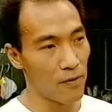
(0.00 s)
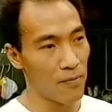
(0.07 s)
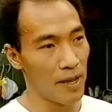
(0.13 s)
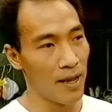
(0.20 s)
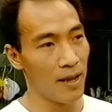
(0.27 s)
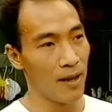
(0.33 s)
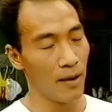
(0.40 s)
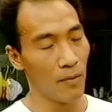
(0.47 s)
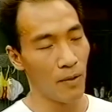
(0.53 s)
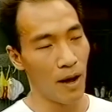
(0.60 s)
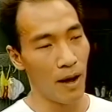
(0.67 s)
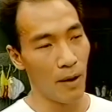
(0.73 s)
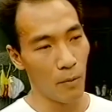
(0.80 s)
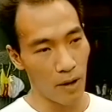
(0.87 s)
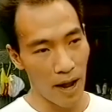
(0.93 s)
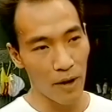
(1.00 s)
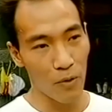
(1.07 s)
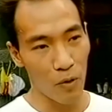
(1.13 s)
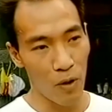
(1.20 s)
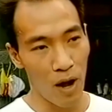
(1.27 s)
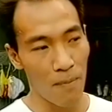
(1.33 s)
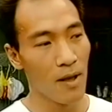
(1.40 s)
me, when I
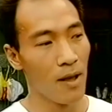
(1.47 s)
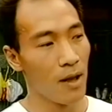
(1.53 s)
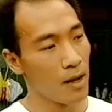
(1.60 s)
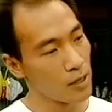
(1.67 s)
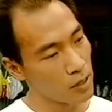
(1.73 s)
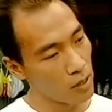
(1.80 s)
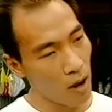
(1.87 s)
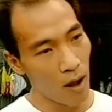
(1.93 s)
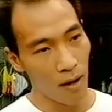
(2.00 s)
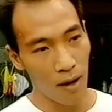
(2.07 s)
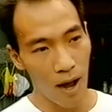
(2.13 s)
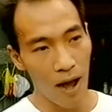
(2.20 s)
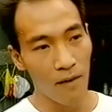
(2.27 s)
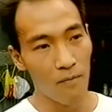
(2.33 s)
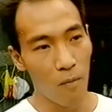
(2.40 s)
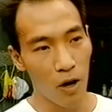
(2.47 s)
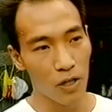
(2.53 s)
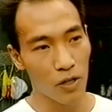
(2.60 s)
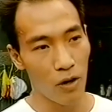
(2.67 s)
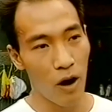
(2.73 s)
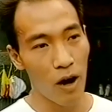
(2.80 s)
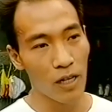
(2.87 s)
grew up, I saw a lot of
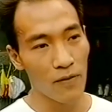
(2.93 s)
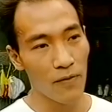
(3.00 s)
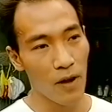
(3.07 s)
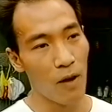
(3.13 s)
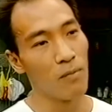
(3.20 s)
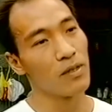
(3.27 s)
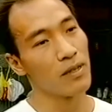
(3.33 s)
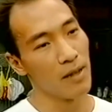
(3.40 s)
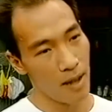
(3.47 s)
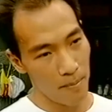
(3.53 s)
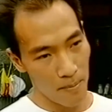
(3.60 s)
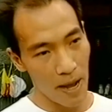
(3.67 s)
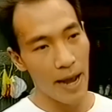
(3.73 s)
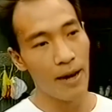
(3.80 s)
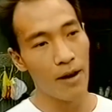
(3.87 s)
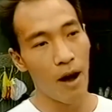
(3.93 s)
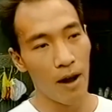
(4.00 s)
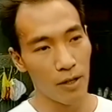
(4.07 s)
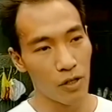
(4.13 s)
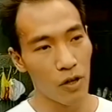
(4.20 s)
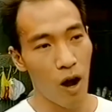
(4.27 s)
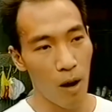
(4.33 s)
martial arts films made on
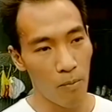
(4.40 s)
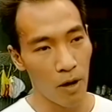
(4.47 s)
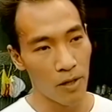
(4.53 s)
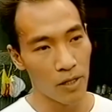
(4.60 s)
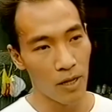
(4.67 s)
Shaw Brothers